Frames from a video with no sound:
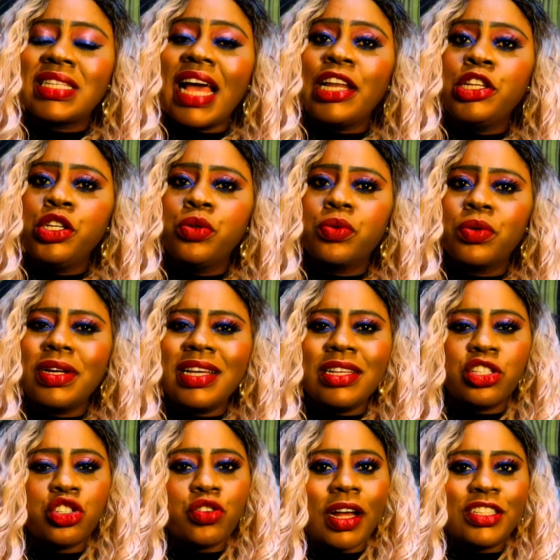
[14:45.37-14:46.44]
tell you
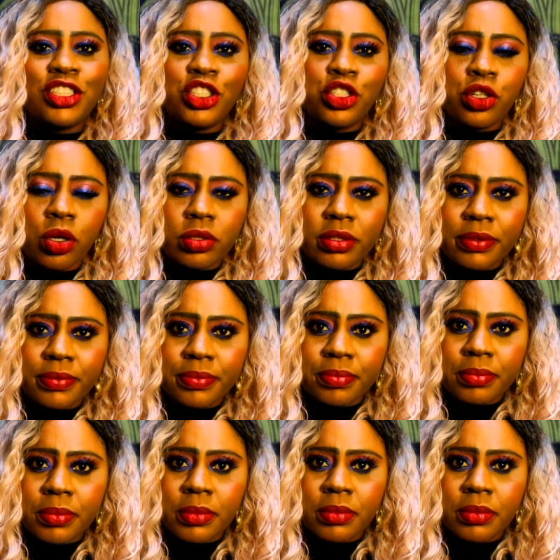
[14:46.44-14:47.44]
it's tradition.